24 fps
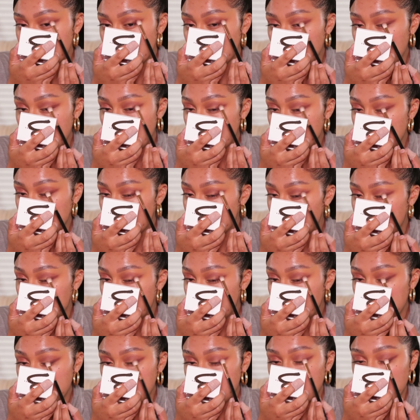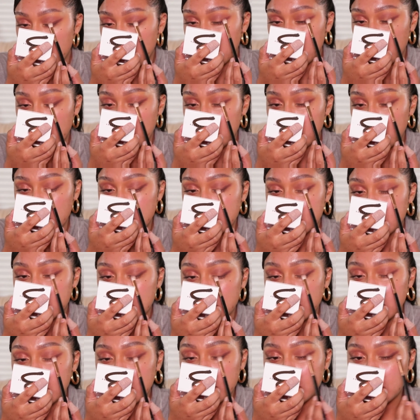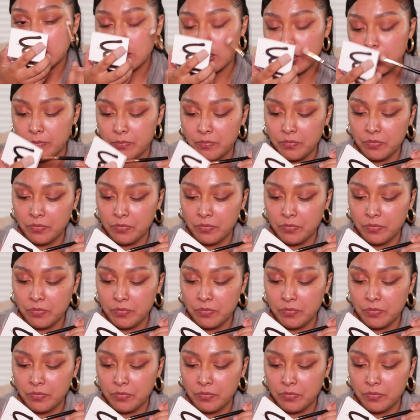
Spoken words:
won't film it or I won't post it or anything.